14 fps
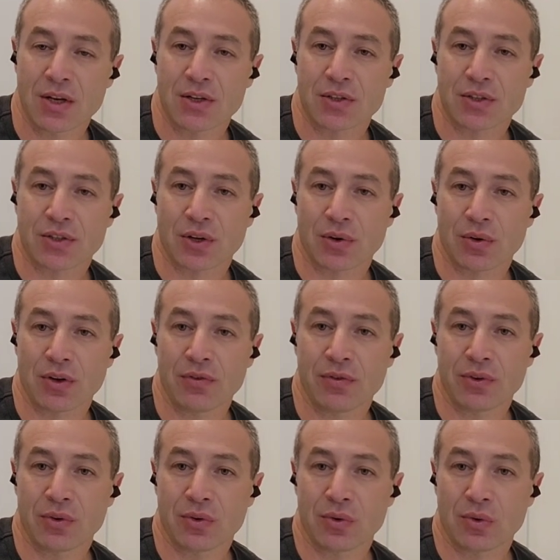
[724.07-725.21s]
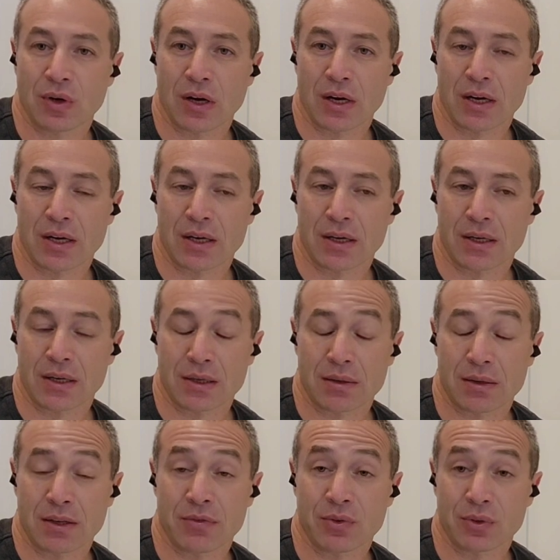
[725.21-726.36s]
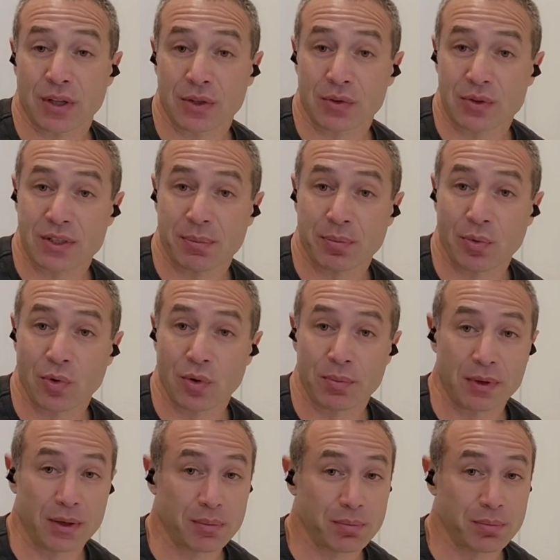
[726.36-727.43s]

So if you would like to support me,